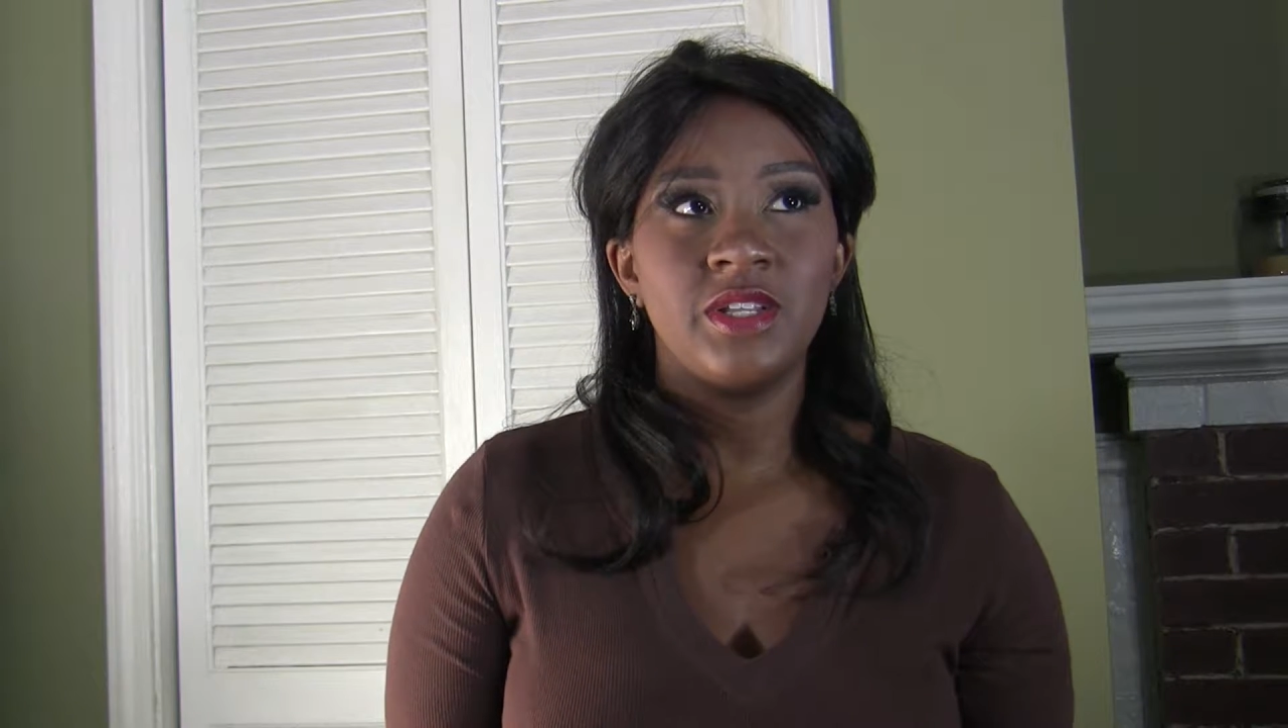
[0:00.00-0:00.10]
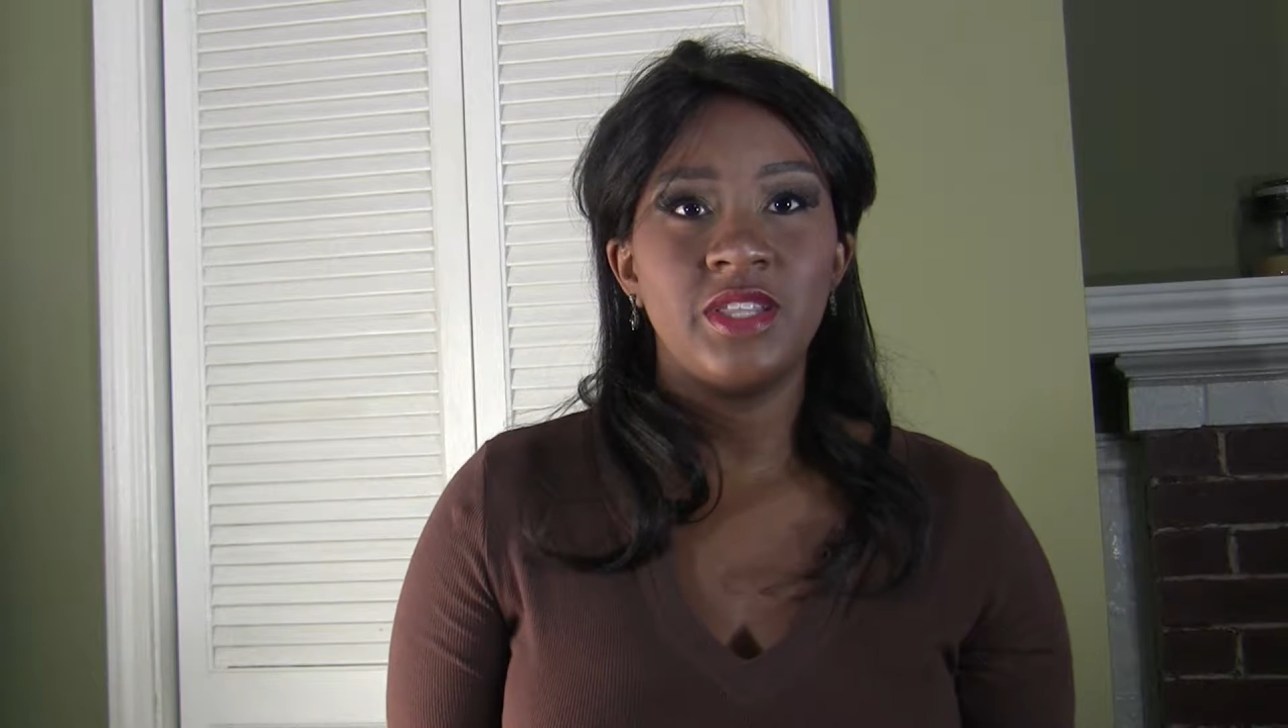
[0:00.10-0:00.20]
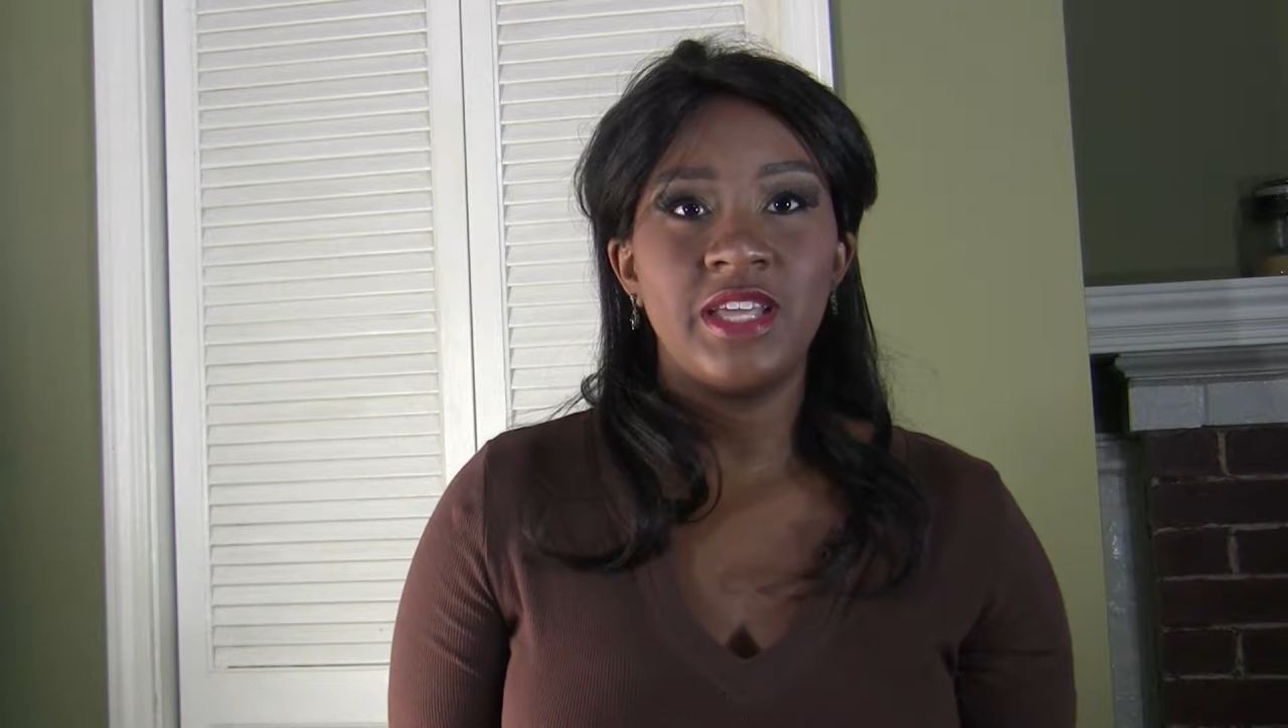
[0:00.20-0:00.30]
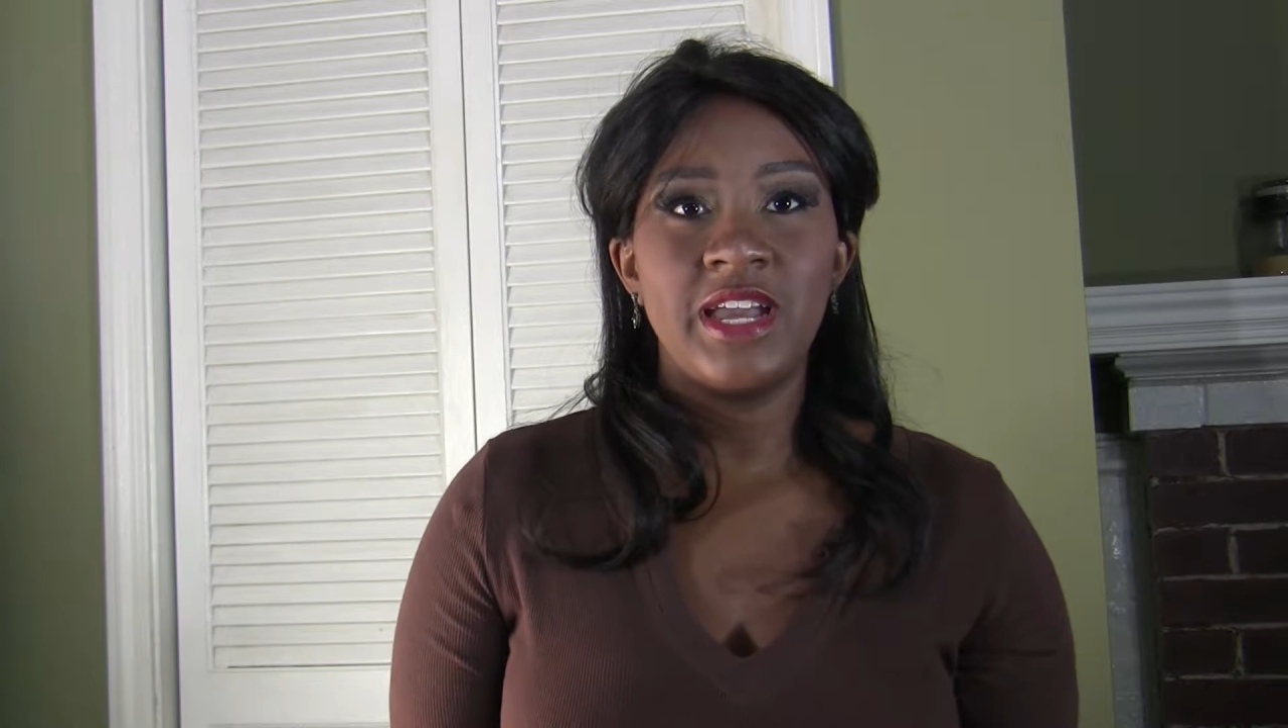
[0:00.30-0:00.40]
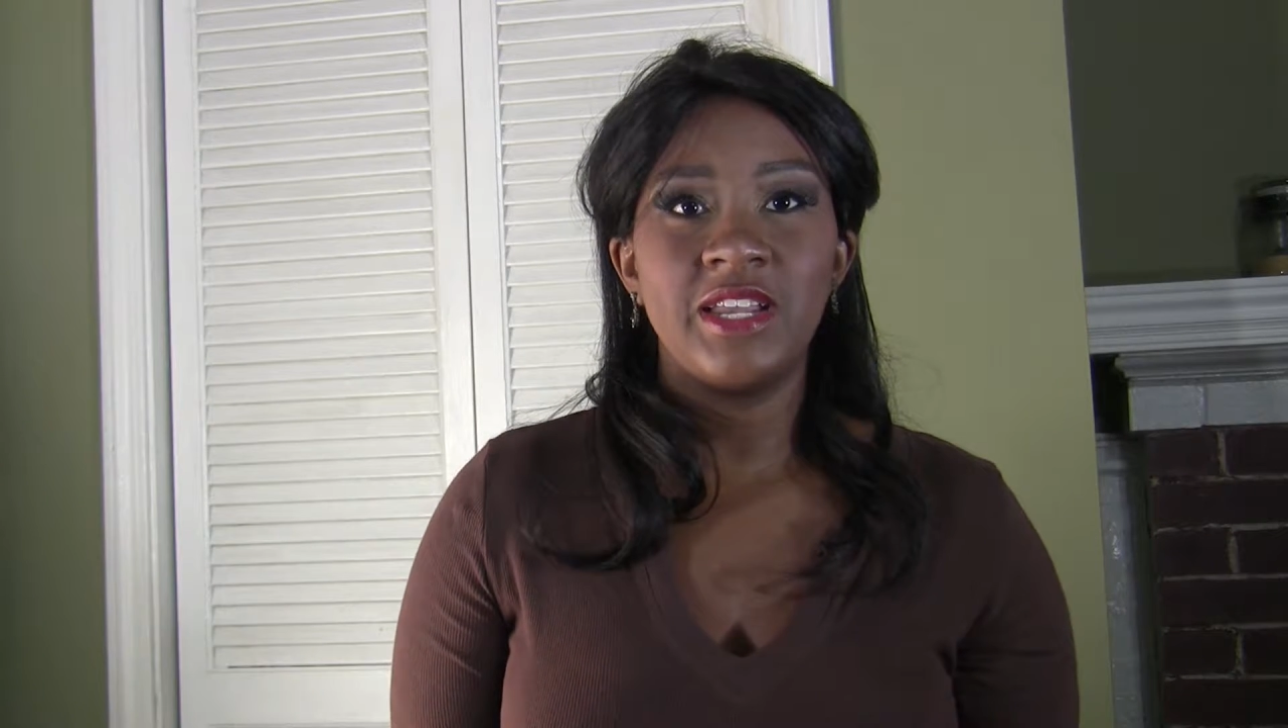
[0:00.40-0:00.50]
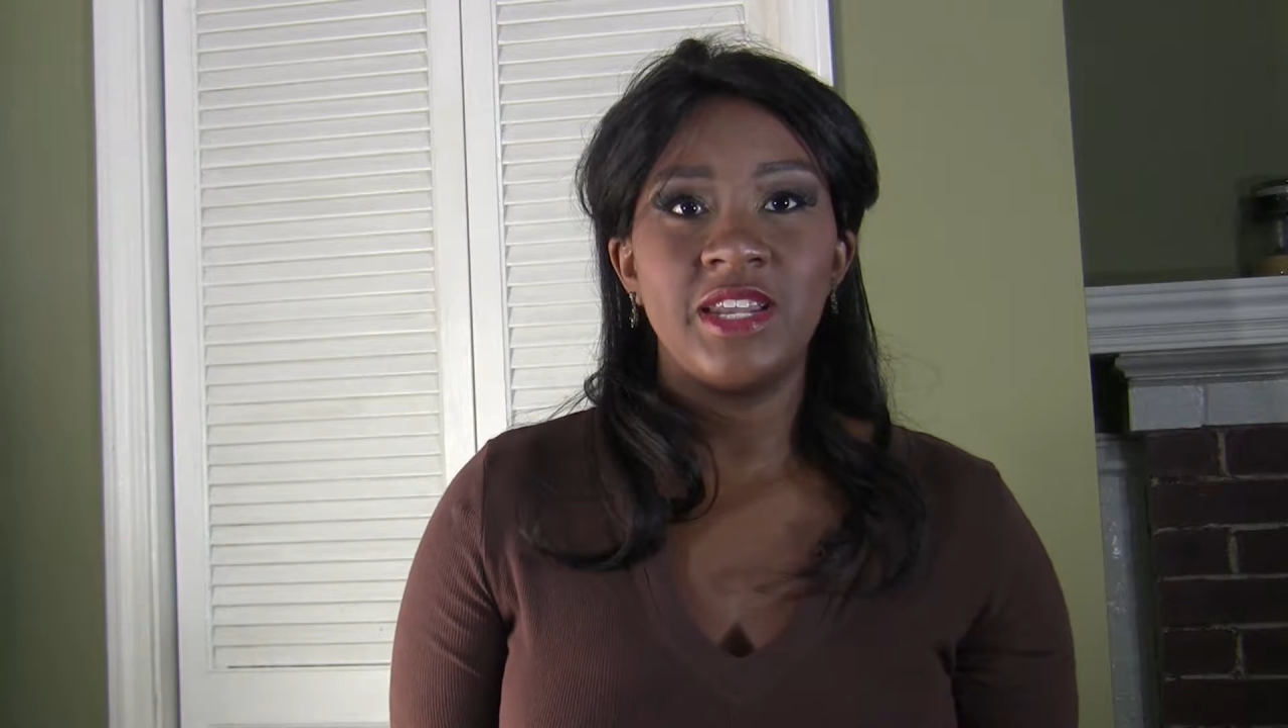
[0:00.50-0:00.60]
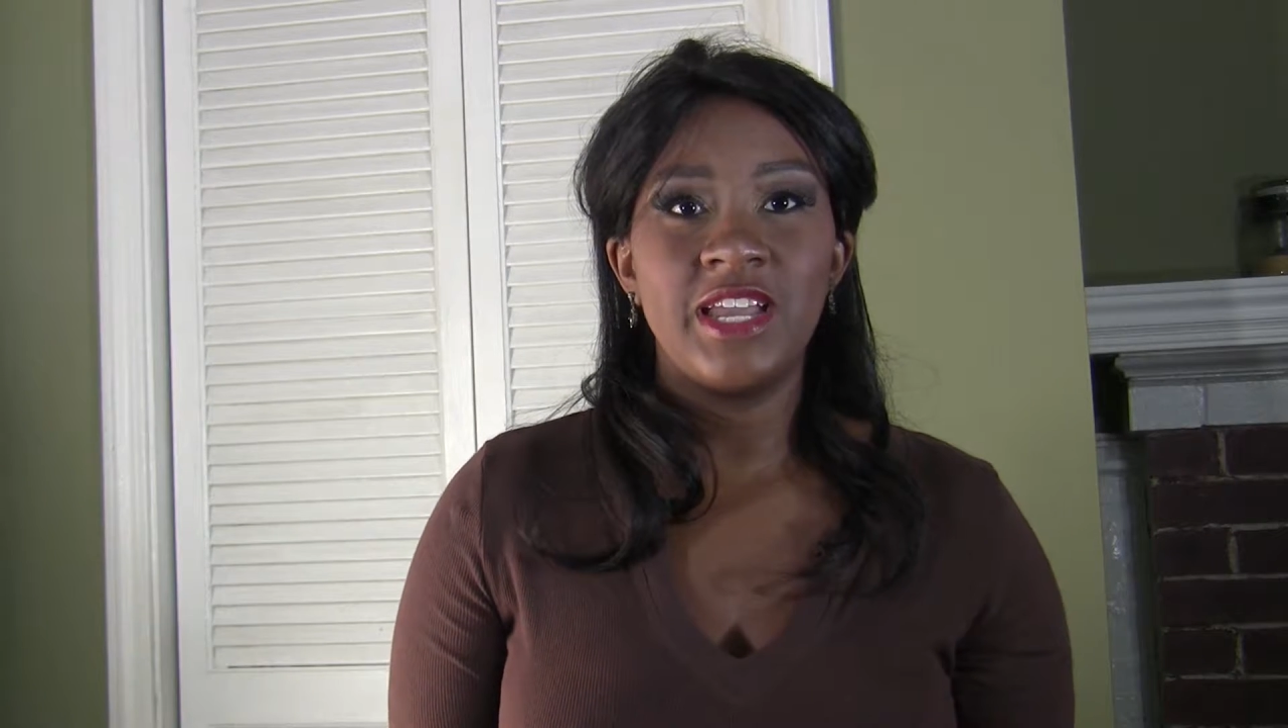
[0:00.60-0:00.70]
that